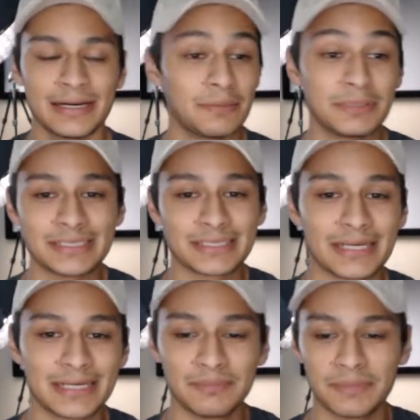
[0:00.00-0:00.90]

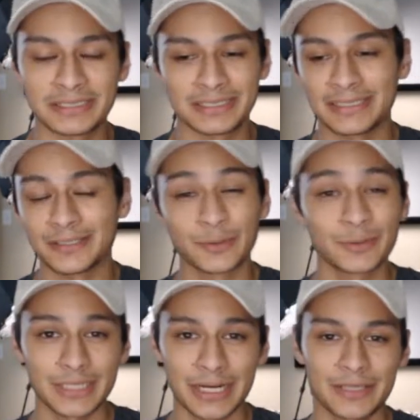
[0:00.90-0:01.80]
design, basically the
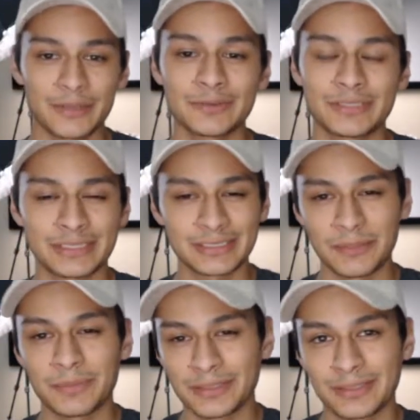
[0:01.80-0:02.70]
tools that I use. And this is going
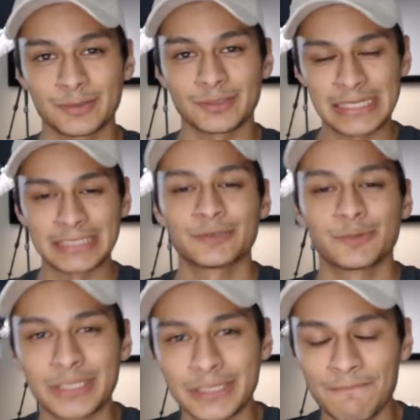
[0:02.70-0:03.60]
to be a little test
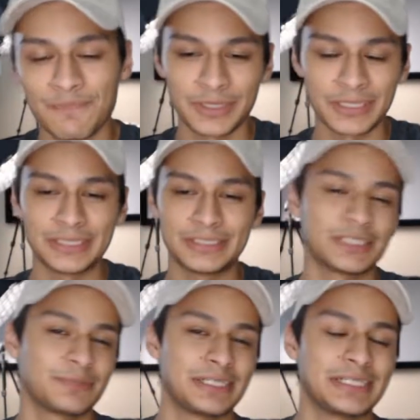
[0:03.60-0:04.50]
run
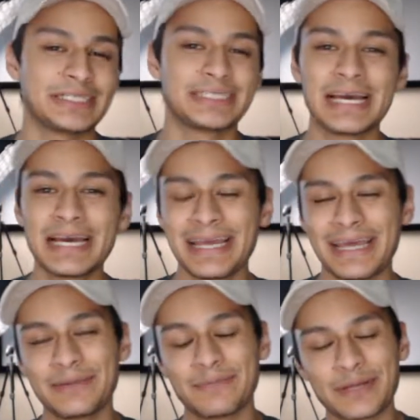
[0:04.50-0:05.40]
just because
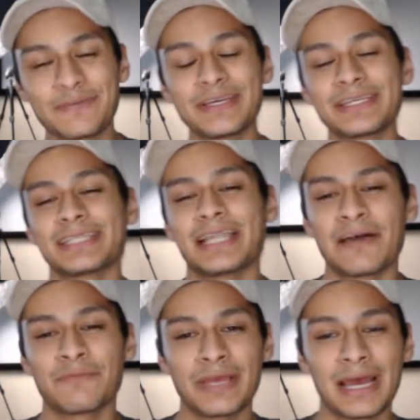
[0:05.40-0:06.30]
in the previous
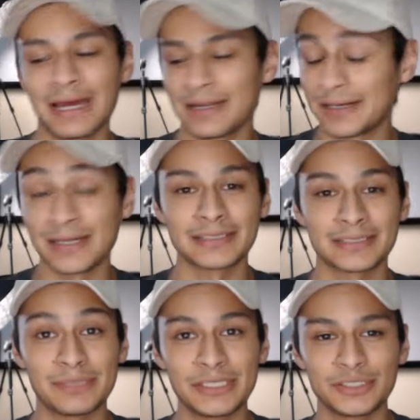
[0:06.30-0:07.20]
live, we had
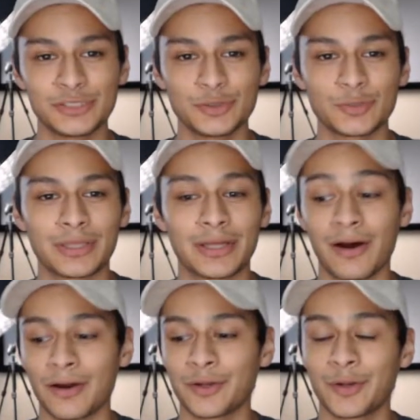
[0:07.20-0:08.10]
some issues with the
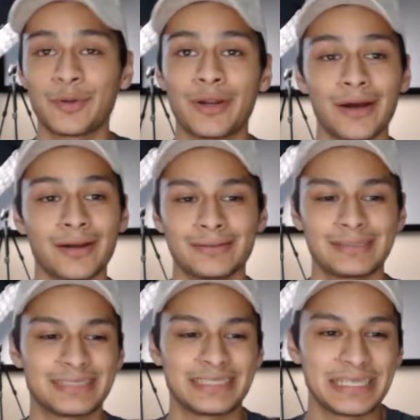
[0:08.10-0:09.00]
audio not
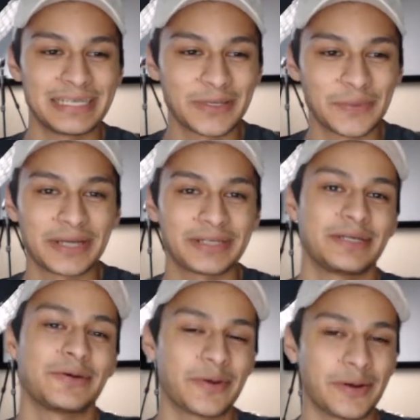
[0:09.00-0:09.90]
syncing
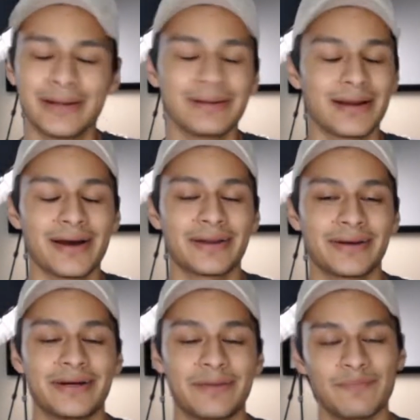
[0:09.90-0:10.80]
correctly or
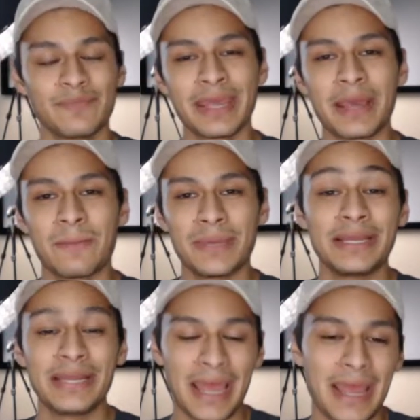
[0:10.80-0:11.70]
not
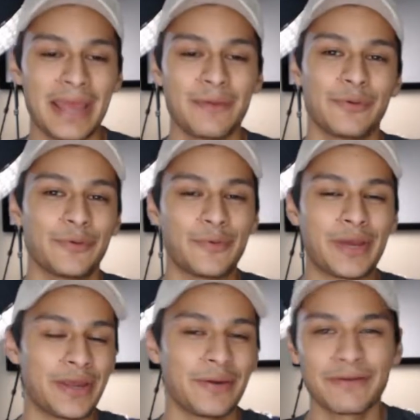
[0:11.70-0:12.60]
being able to
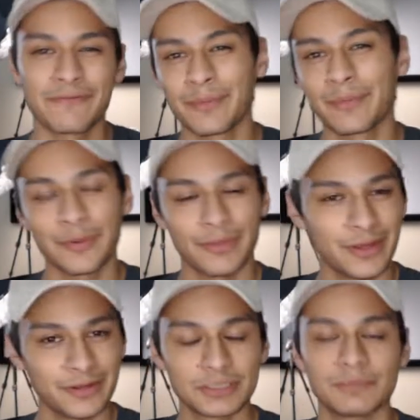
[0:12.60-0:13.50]
hear it from both
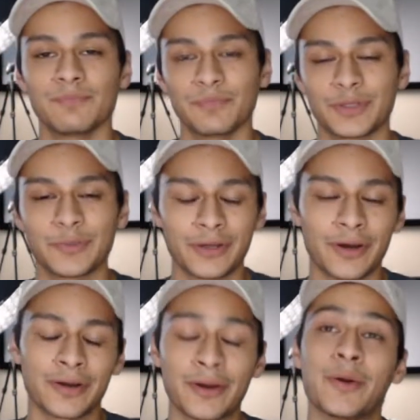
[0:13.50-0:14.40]
ears. So we're
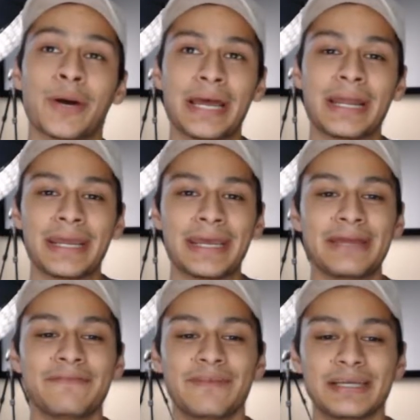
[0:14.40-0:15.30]
going to go ahead
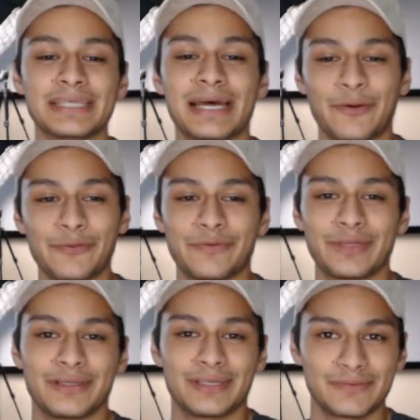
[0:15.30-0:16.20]
and fix that,
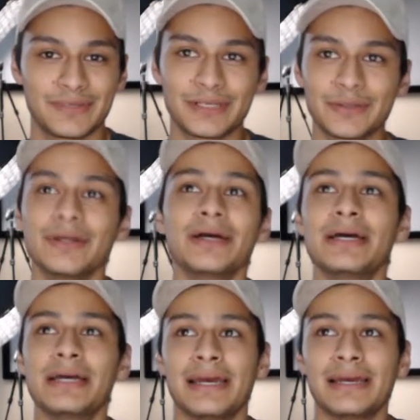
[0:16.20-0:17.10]
hopefully in this video.
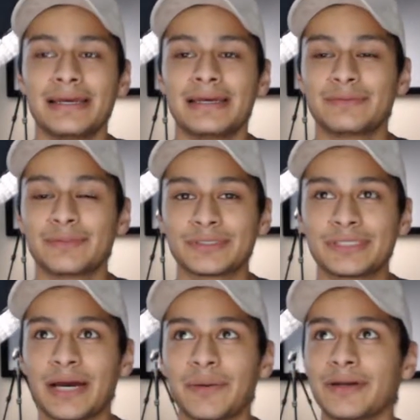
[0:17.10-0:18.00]
And we'll see
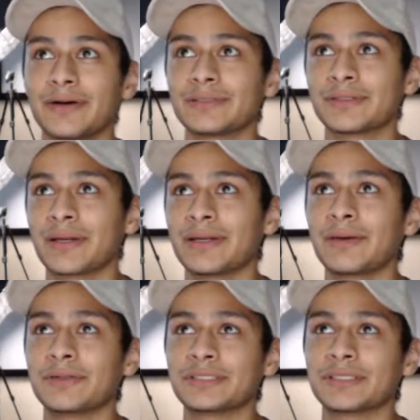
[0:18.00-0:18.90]
how it goes. So right now
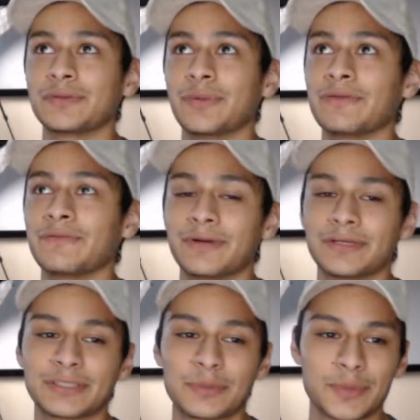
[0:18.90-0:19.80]
we're just gonna wait for
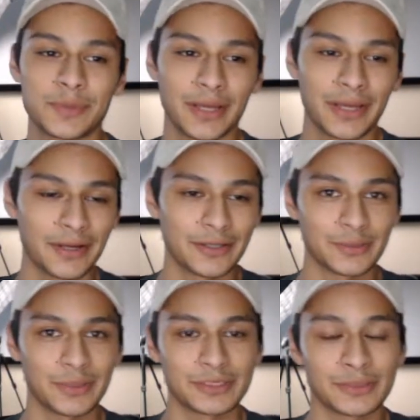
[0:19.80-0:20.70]
some people to get here so
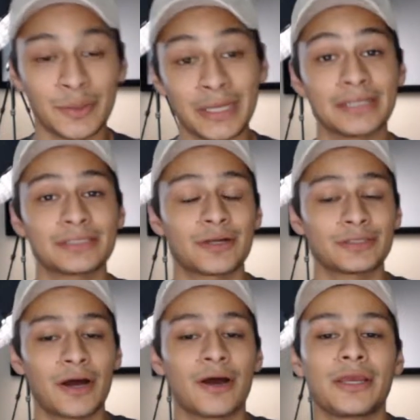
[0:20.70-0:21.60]
we could go ahead and start
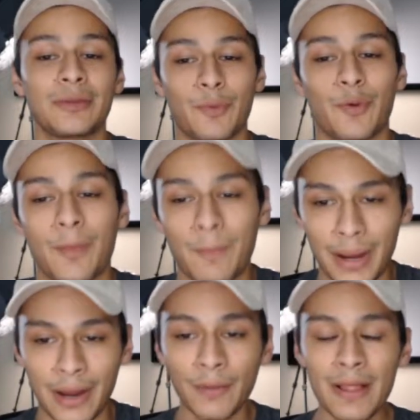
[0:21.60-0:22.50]
talking more
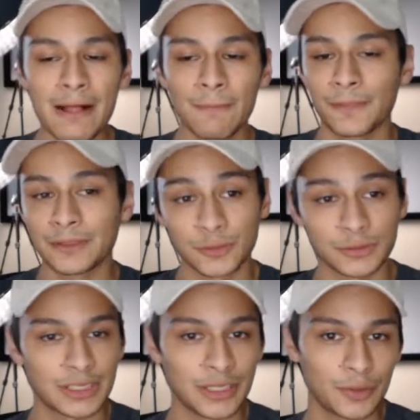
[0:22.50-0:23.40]
about the
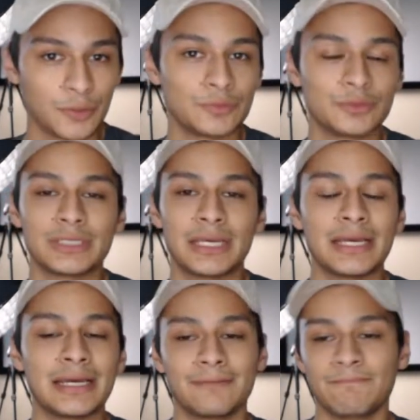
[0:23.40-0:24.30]
tools that I use
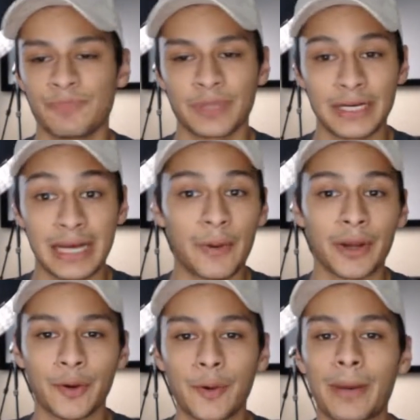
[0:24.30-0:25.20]
and how I
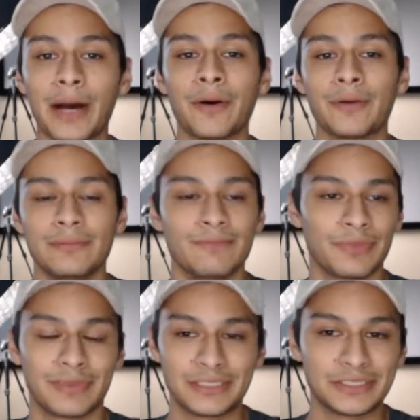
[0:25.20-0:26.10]
go about
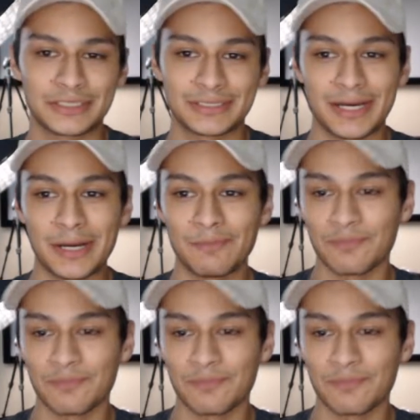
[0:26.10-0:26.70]
just not